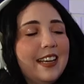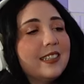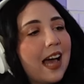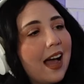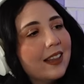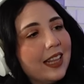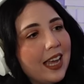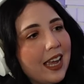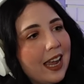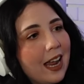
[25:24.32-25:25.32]

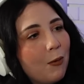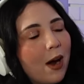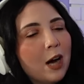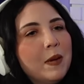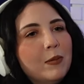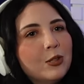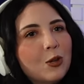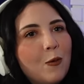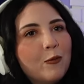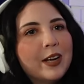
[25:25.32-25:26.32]
Exactly. Why are people so
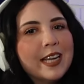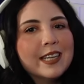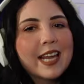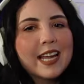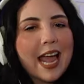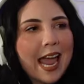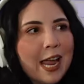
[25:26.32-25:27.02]
freaking it's like so